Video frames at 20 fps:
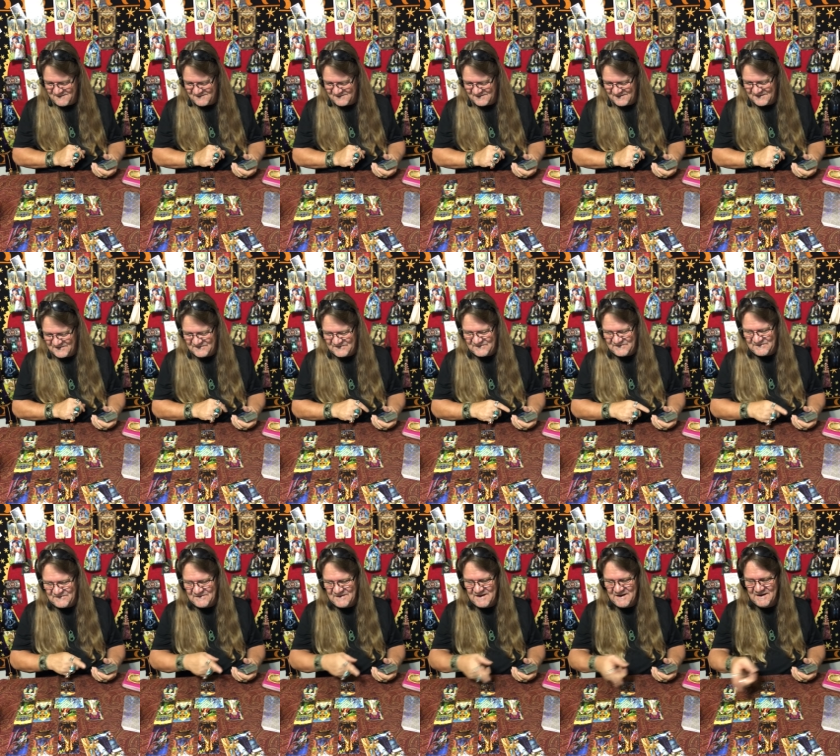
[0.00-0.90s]
Let's
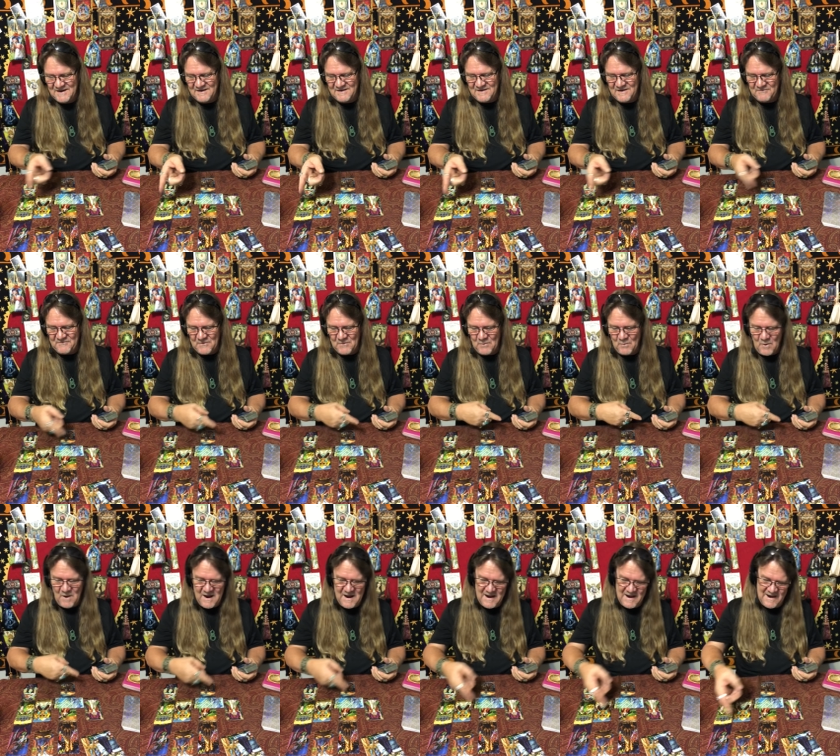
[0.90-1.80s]
see it a different
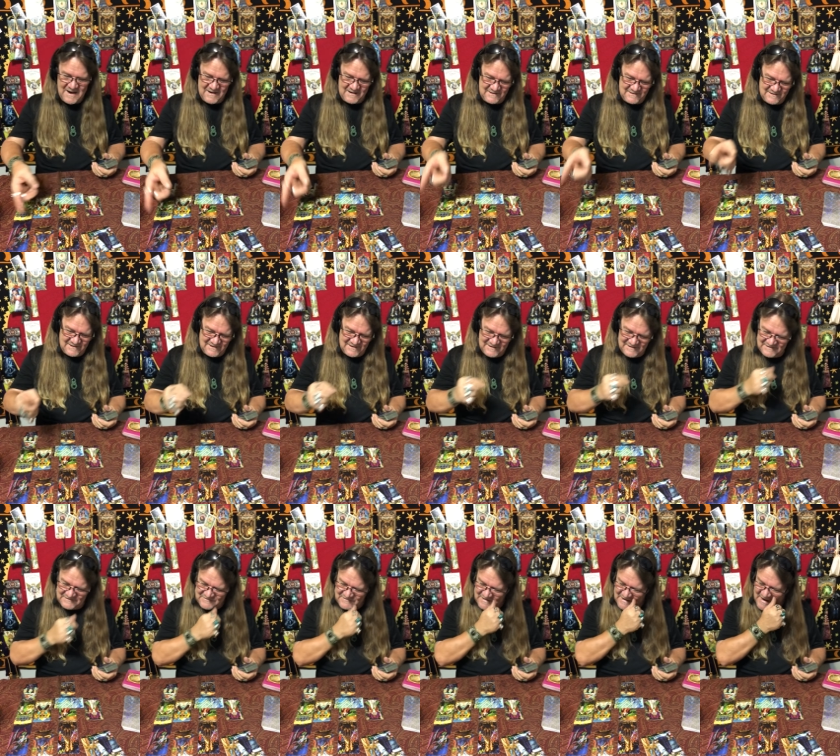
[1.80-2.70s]
way. Huh?
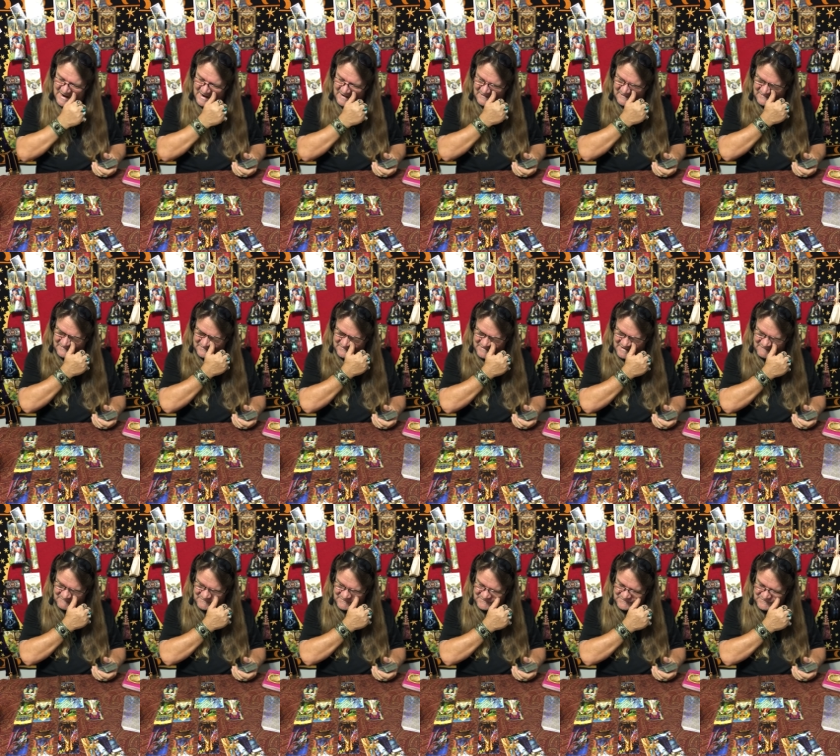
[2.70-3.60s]
Let's get out of this
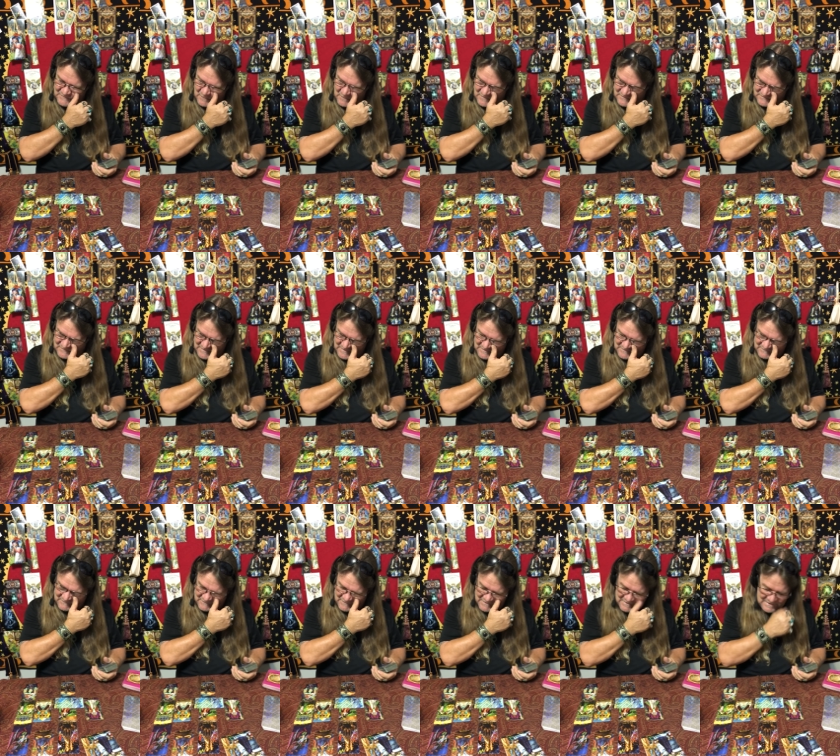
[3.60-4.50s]
Seven of Swords
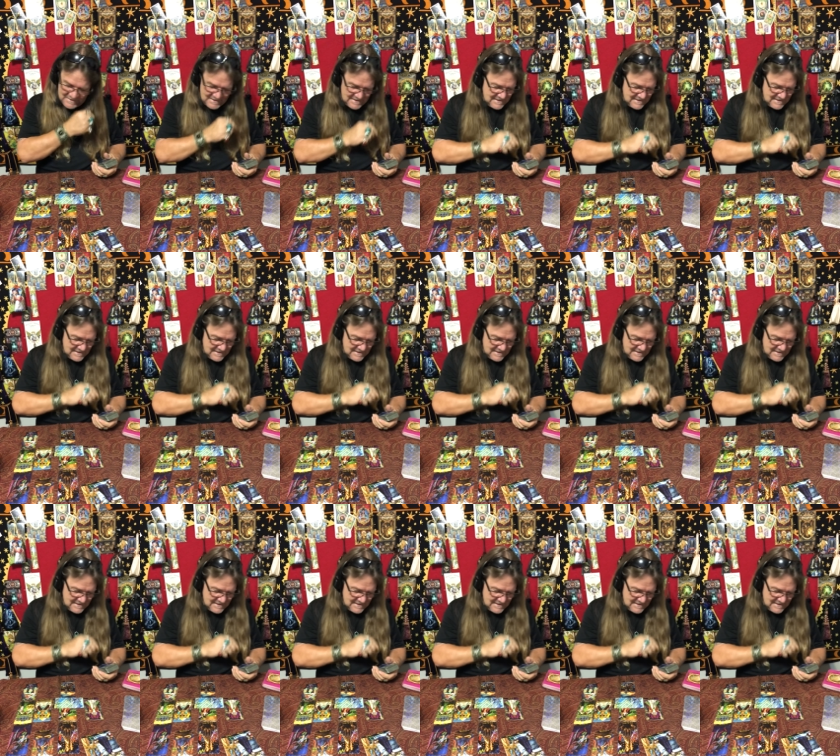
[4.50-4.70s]
energy.